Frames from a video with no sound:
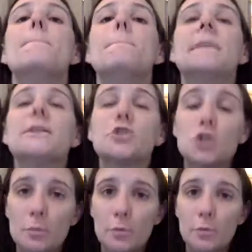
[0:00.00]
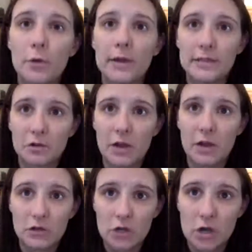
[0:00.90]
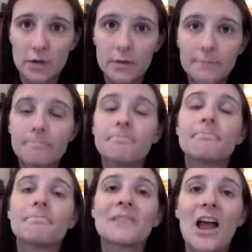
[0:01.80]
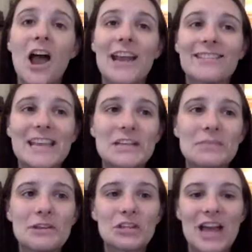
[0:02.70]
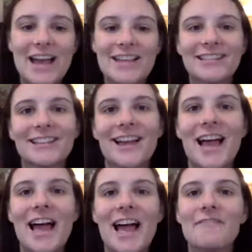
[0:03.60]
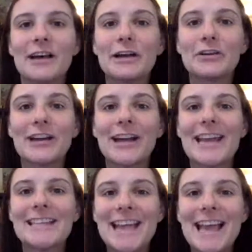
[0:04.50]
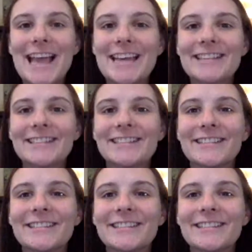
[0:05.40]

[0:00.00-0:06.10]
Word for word: But it's super important to crate your dog. All right, thanks so much, guys. Have a great day.